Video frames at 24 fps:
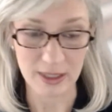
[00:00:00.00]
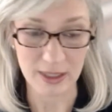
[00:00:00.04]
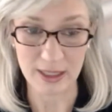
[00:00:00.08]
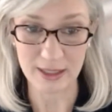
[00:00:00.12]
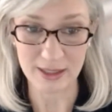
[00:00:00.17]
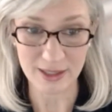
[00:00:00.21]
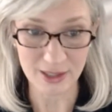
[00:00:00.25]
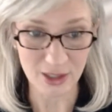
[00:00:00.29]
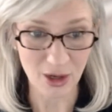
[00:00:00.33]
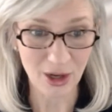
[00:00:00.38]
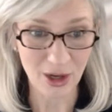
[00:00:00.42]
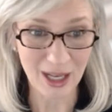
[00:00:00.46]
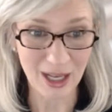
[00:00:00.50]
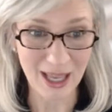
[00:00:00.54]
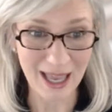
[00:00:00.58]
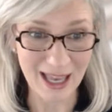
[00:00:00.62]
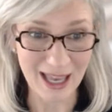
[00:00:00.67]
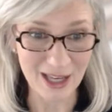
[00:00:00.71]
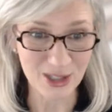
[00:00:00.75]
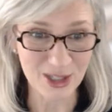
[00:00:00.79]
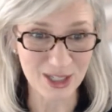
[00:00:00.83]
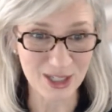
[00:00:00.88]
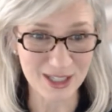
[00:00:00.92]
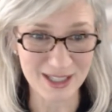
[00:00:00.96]
It's not
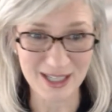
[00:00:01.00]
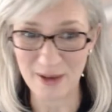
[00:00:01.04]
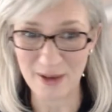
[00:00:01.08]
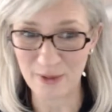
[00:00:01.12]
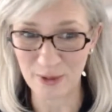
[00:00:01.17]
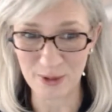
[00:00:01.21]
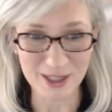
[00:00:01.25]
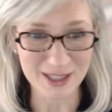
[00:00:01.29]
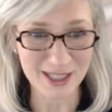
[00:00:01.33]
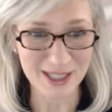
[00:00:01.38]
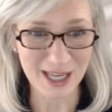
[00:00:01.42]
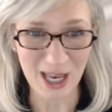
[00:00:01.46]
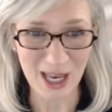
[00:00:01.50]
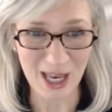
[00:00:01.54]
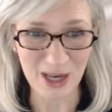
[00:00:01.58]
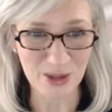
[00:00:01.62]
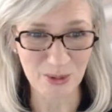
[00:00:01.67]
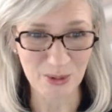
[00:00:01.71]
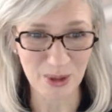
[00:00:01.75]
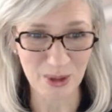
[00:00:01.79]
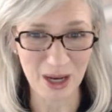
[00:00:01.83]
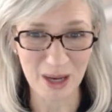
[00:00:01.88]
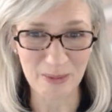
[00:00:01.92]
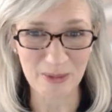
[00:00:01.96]
cash. It never is cash
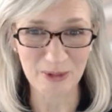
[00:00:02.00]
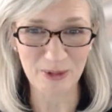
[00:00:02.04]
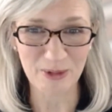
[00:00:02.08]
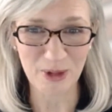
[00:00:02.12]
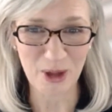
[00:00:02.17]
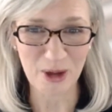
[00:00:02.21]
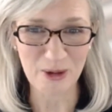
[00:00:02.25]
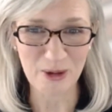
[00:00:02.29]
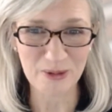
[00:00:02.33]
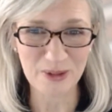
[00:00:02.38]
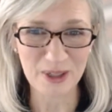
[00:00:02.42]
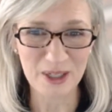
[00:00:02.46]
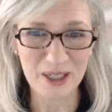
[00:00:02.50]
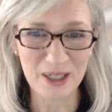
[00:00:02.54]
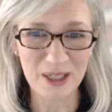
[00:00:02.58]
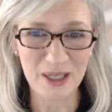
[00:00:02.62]
when I'm involved,